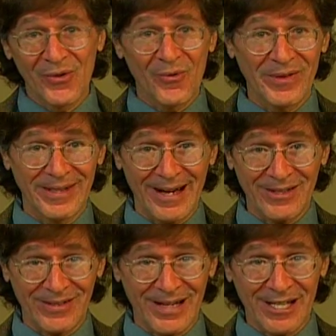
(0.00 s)
with the
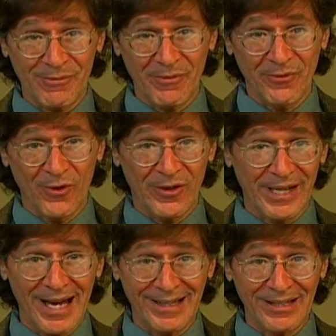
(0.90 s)
exercise before that
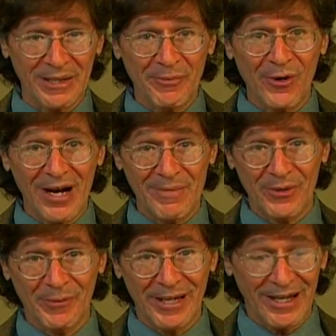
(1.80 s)
actually primed their
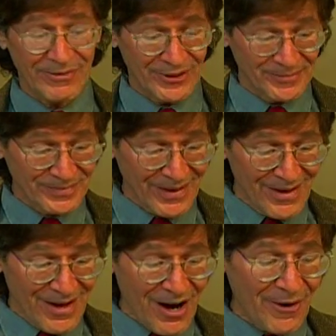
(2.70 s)
behavior.
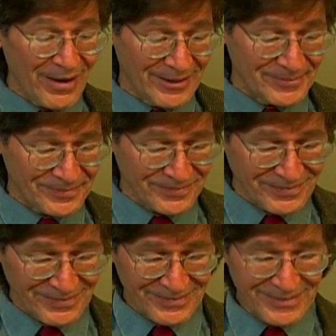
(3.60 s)
All right.
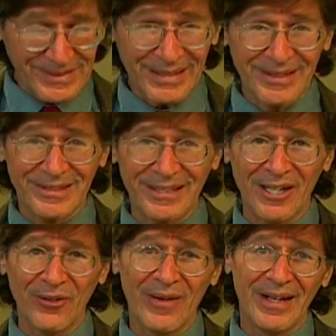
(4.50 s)

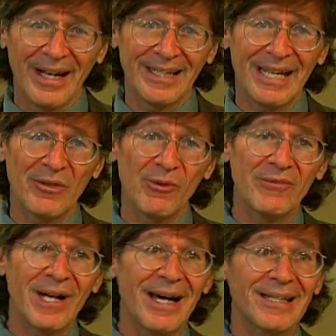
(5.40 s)
So again, we've
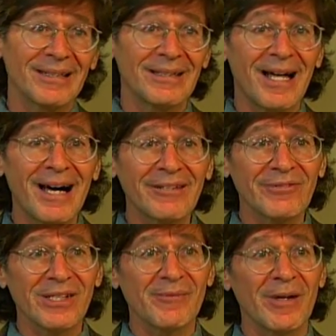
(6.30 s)
got a lot of
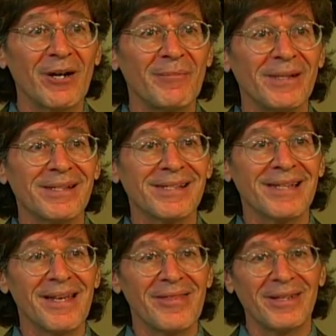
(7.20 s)
experiments
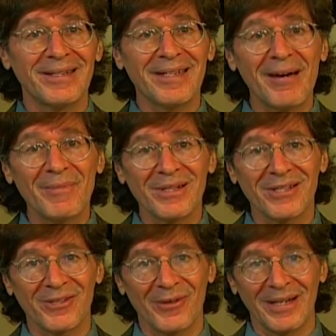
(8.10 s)
that
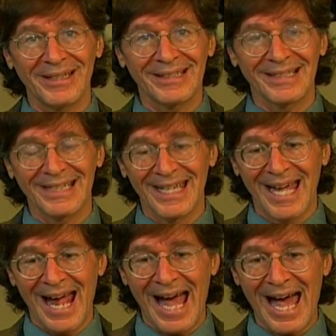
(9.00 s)
demonstrate
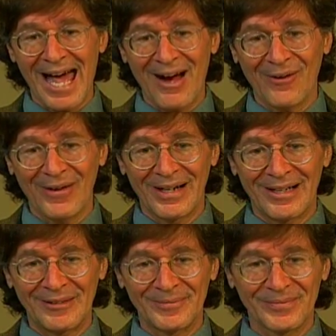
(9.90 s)
how
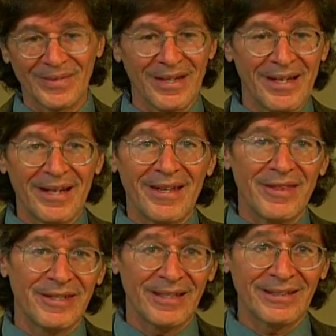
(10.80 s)
um,
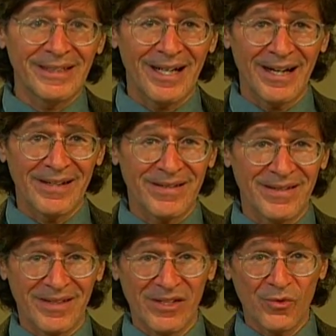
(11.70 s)
the
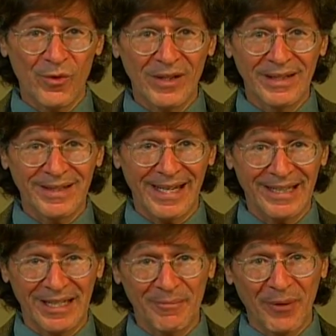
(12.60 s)
unconscious is really
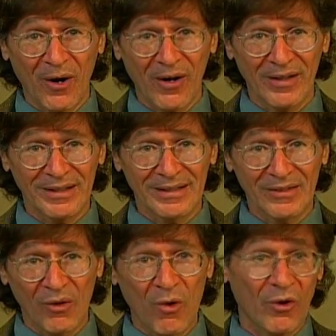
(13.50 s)
taking part,
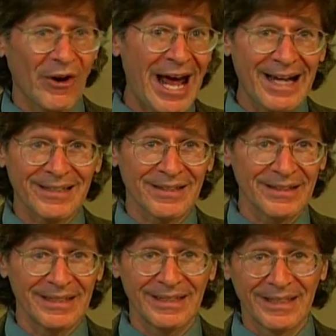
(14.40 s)
or actually